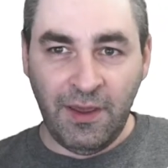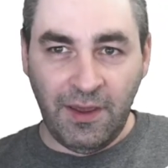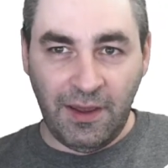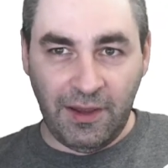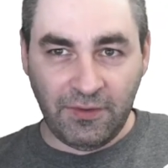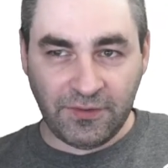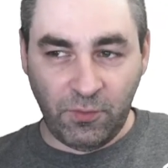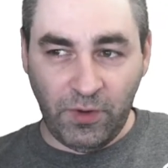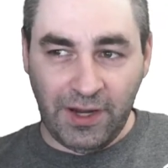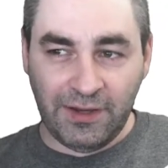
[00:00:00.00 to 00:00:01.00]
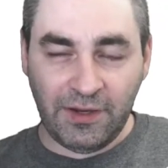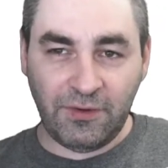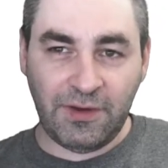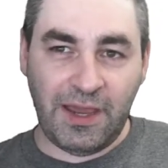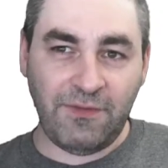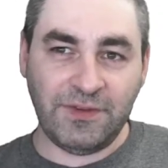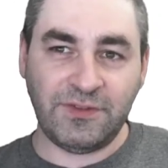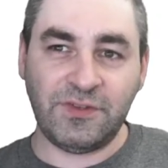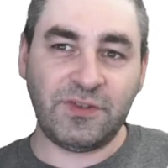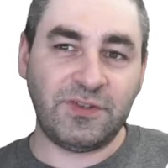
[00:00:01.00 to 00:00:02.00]
And so one idea you could have is
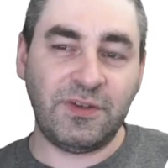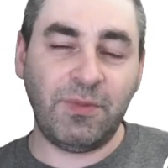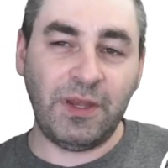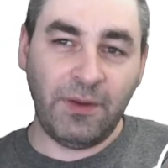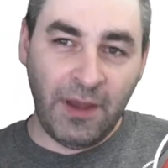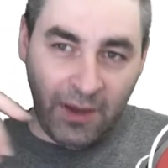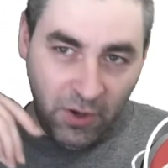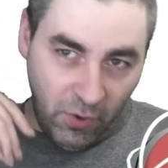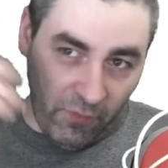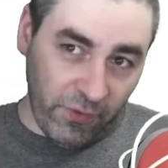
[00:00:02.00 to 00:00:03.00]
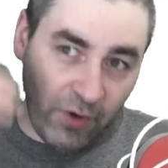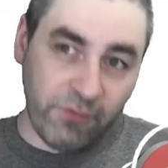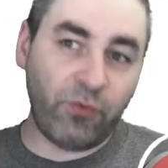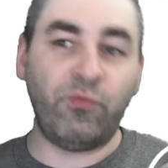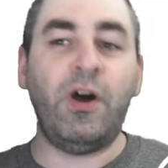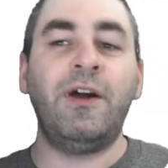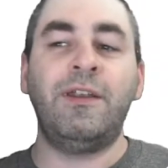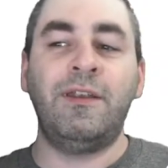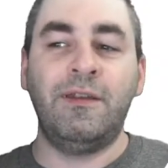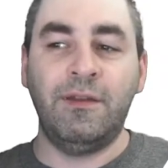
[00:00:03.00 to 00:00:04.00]
just simply over and over
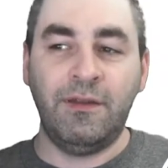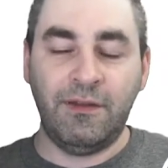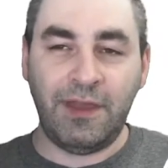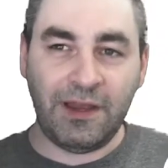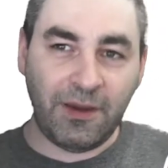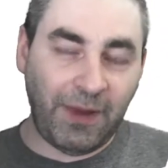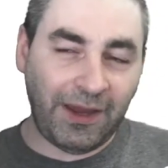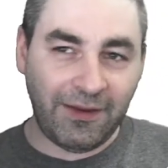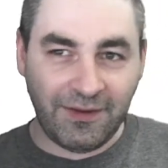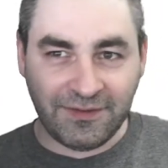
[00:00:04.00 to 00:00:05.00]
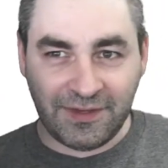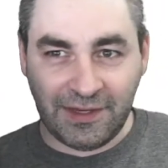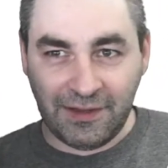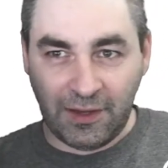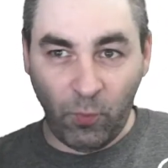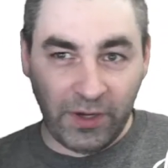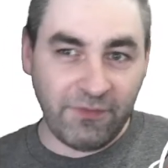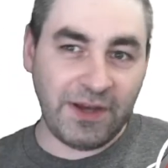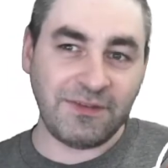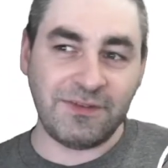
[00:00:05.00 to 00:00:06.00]
run that command and see like what
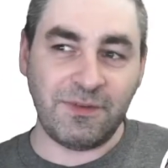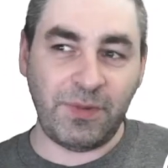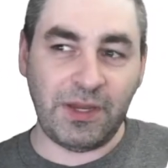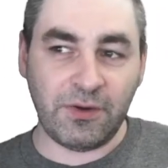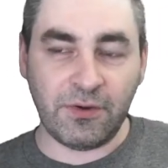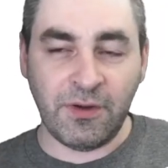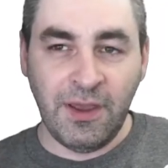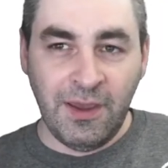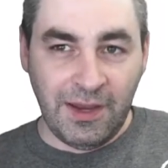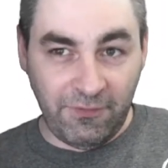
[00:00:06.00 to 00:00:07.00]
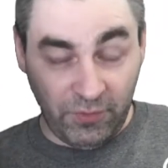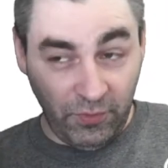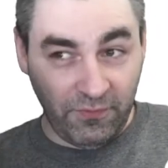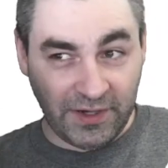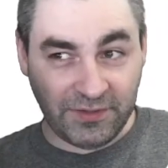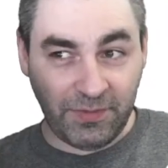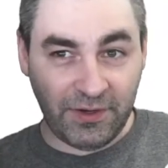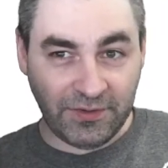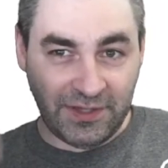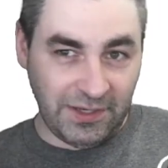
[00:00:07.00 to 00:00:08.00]
devices appear, and if a new device
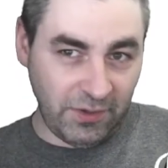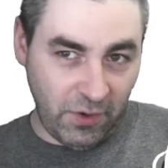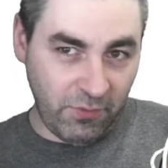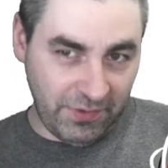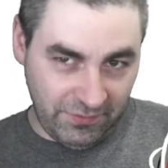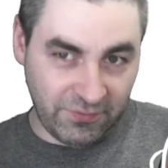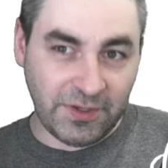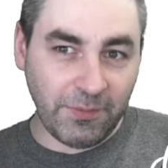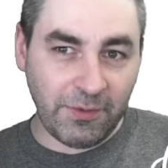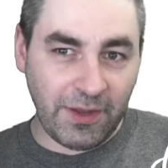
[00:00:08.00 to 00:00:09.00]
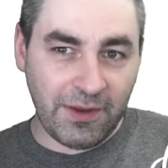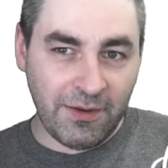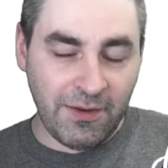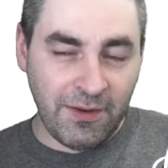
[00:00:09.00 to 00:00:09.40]
appears, then go and do something with it.